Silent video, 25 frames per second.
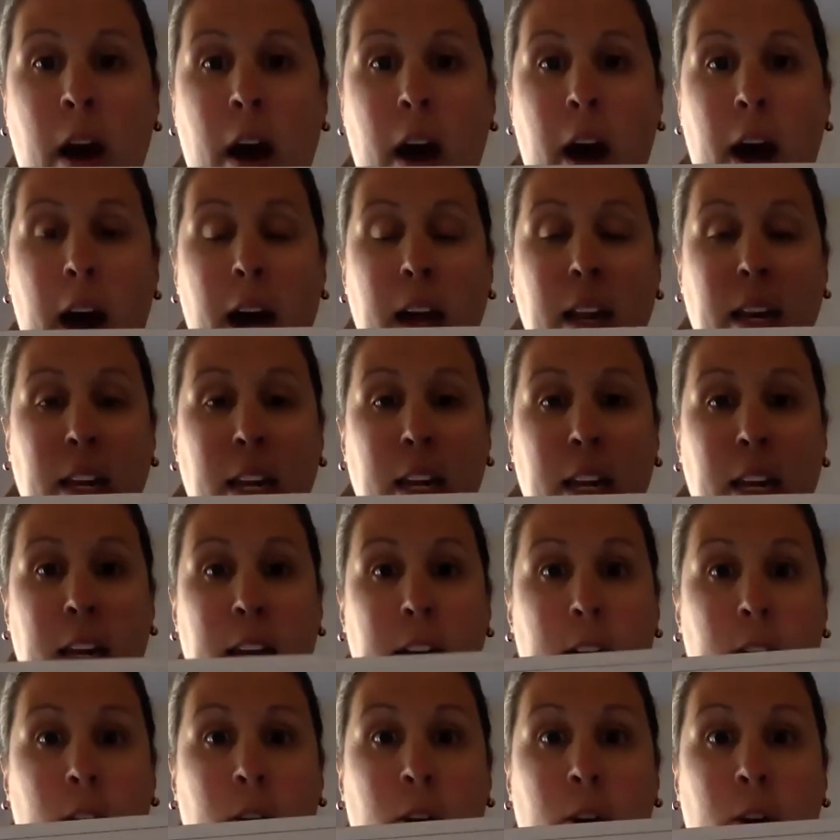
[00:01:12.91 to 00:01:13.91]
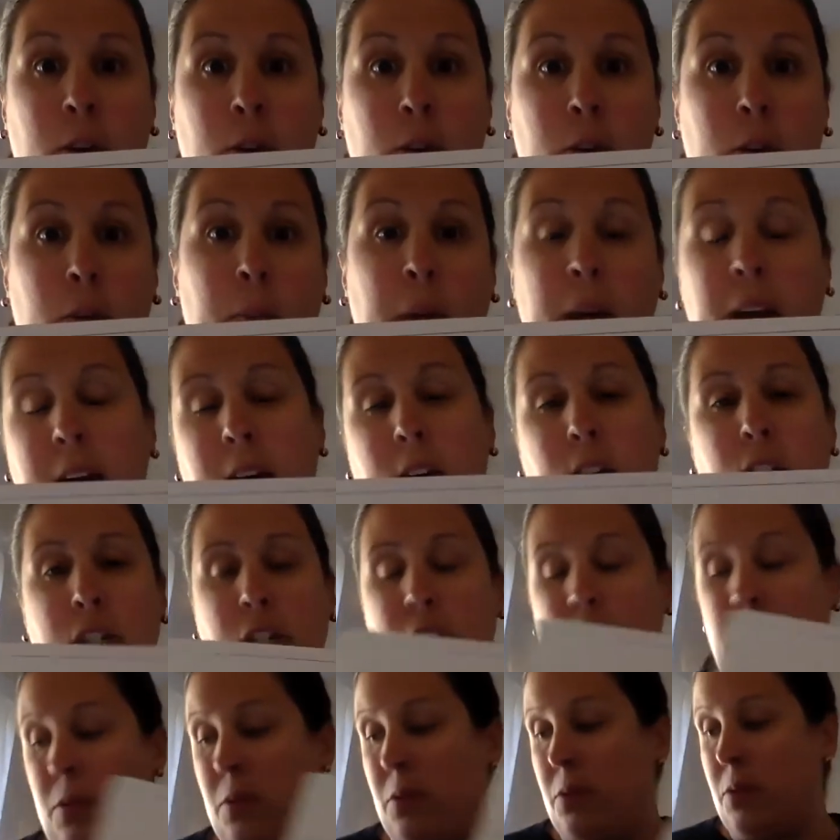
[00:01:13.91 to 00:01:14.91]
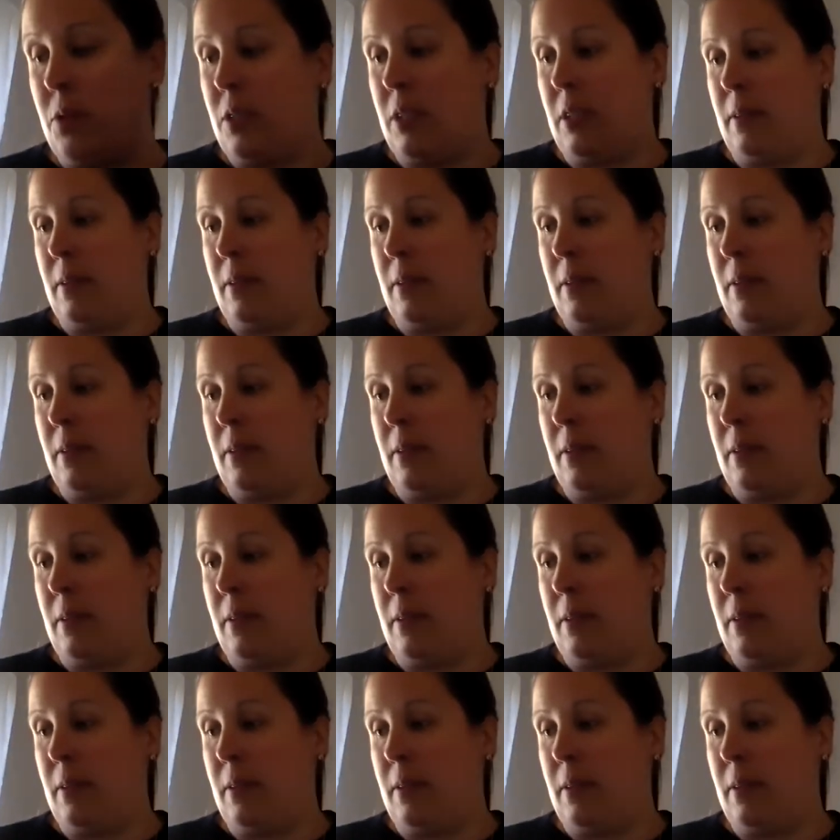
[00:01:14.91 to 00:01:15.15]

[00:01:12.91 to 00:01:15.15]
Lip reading: I need a new pair of shoes.